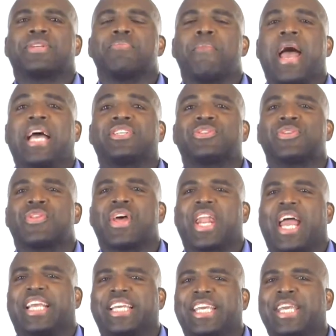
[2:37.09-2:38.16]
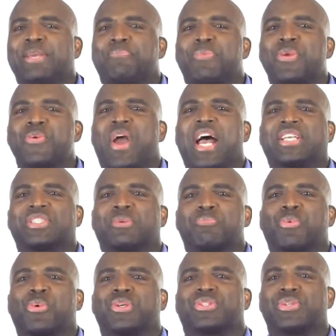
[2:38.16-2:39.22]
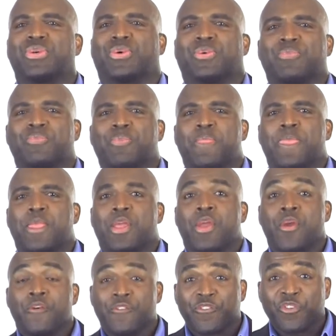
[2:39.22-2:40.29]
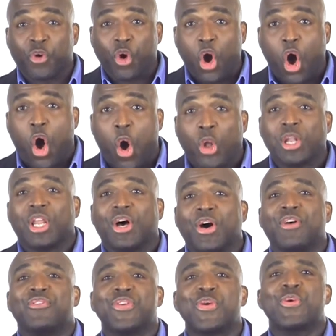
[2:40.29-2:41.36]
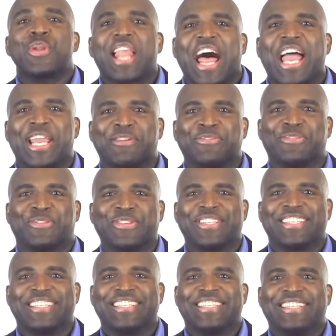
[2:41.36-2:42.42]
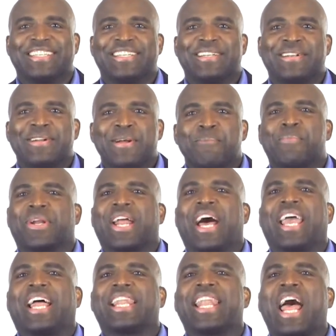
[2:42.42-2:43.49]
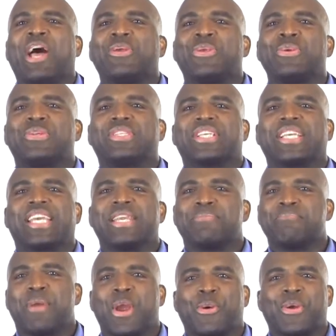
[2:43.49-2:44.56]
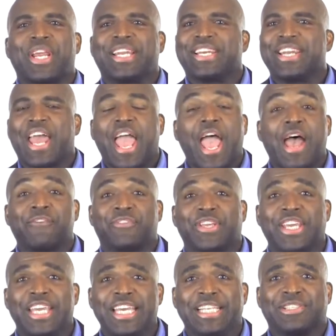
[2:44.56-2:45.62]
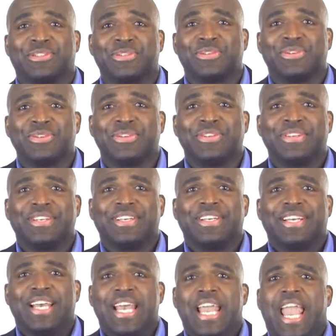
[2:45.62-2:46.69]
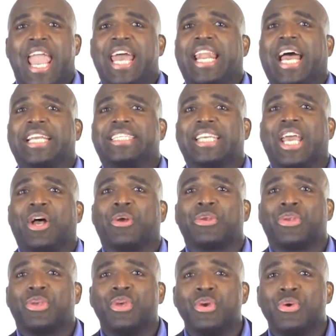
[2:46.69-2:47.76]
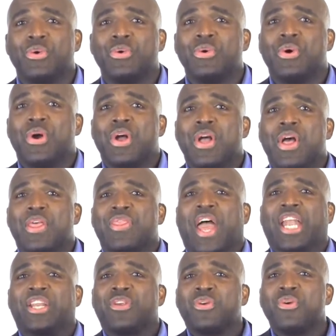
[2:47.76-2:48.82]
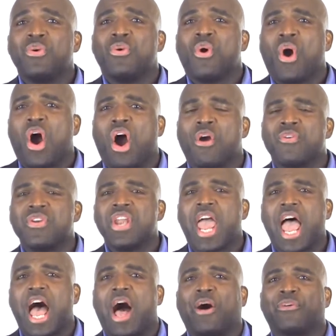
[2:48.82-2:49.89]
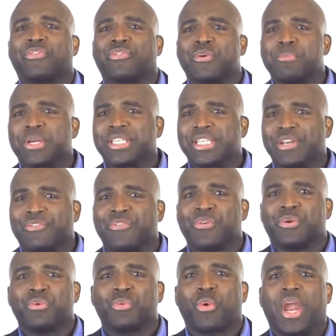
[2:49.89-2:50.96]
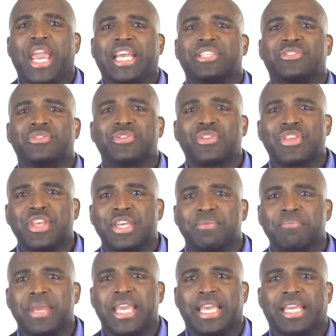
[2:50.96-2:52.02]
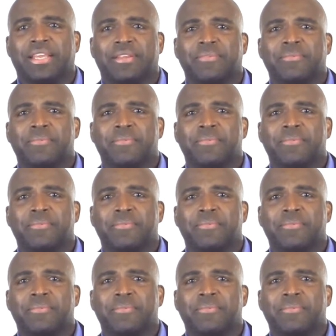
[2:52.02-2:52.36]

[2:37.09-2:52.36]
imagine that I keep you as a prisoner for all of your life. But I allow you to get married and to have kids. And I tell you that you are now from a different race than me,